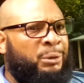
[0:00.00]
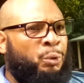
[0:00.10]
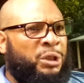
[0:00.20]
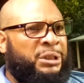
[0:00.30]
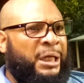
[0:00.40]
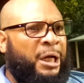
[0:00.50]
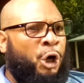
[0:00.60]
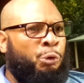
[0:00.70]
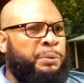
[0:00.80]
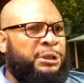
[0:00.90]
He wants that
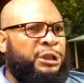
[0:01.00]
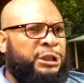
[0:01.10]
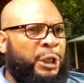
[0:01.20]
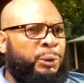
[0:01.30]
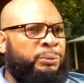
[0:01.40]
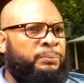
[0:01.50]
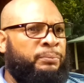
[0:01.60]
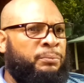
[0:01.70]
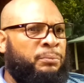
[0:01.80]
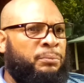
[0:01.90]
open show
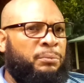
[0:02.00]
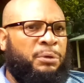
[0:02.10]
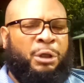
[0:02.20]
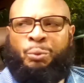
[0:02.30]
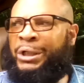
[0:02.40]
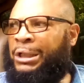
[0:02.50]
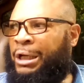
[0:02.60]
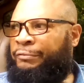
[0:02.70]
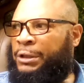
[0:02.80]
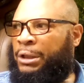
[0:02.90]
of we
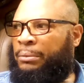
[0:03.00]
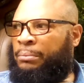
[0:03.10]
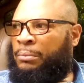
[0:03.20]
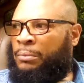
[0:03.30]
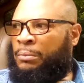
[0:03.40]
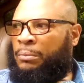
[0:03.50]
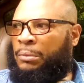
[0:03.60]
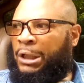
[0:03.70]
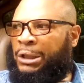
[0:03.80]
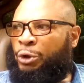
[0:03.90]
loving him
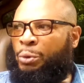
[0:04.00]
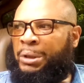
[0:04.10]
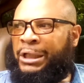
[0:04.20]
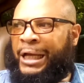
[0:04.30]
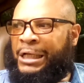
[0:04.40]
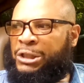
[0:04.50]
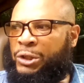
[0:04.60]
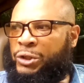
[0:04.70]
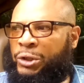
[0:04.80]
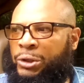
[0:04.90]
and doing what he asks
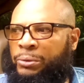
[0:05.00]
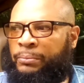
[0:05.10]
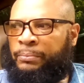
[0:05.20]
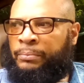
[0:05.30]
us to do.